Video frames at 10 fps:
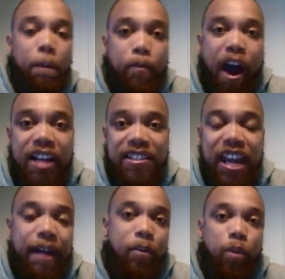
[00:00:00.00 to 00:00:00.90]
LeBron's
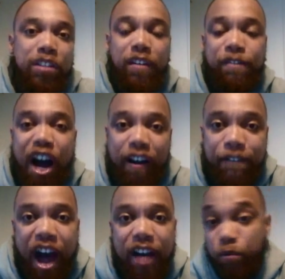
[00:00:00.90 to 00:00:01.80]
team and went to the
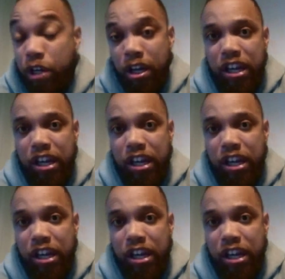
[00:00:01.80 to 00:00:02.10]
fucking finals.